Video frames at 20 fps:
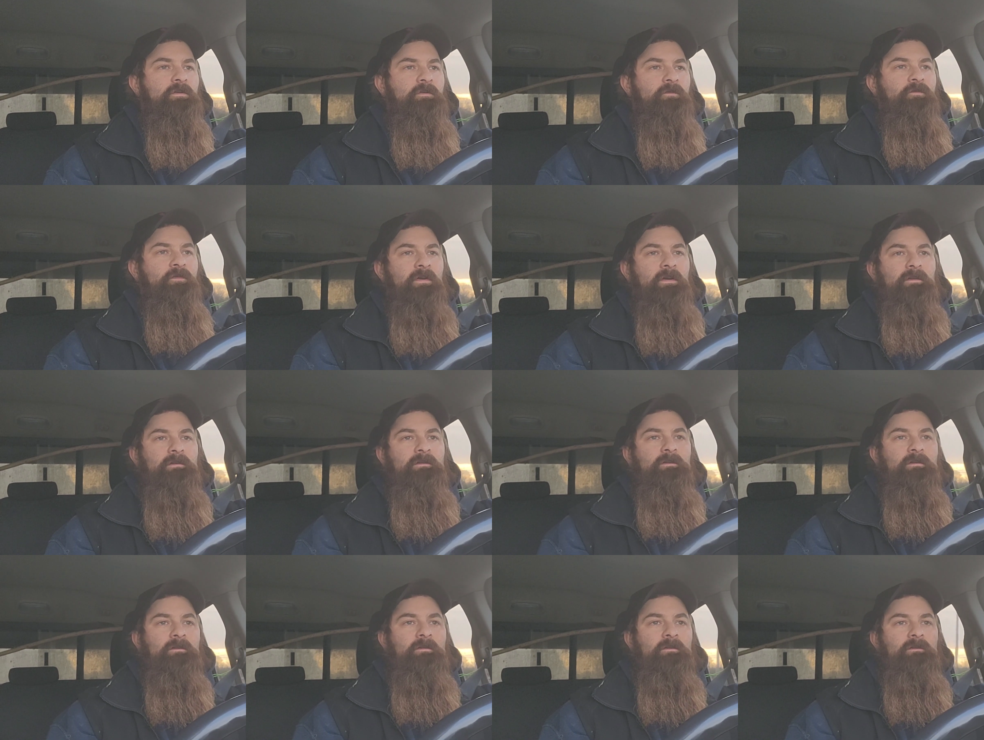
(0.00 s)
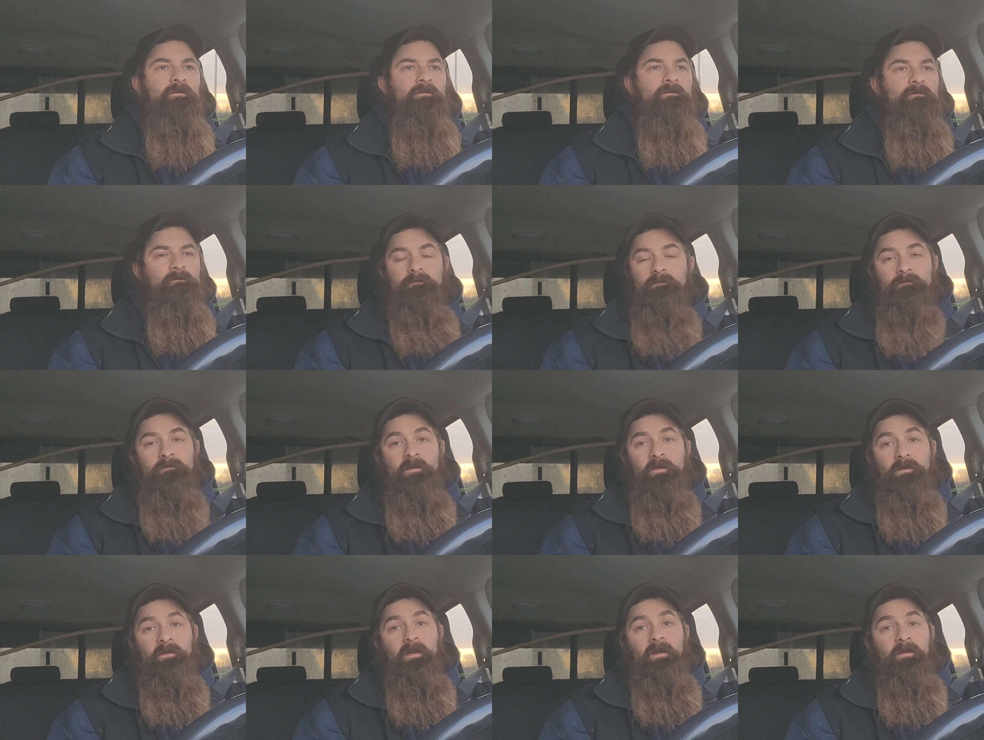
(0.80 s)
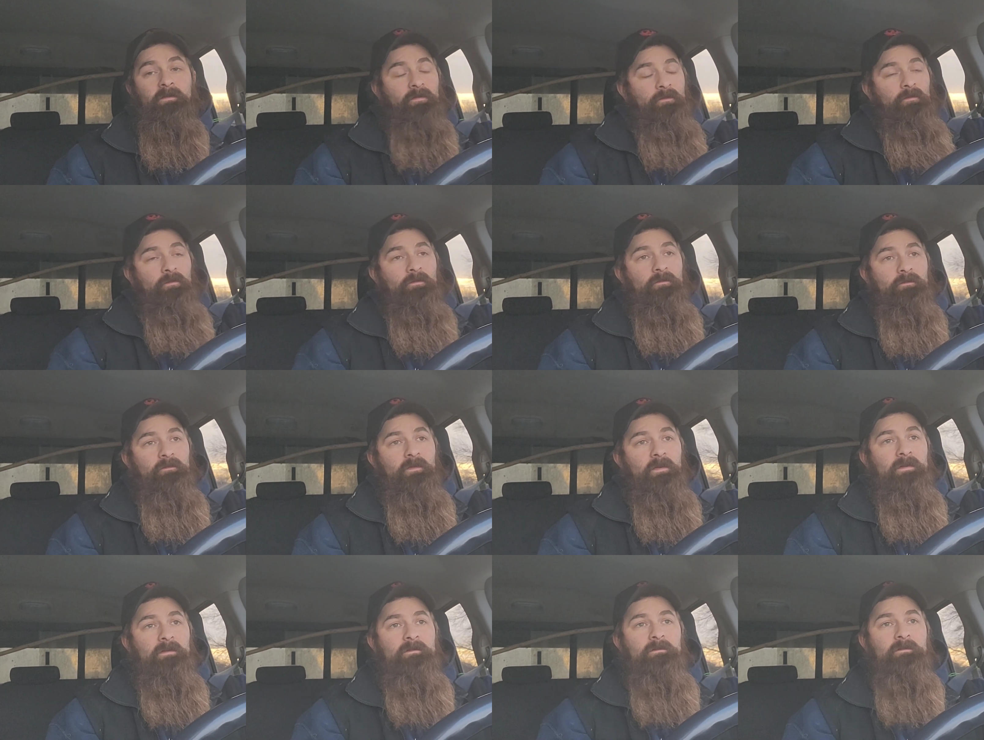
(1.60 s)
gonna fight till the death or fight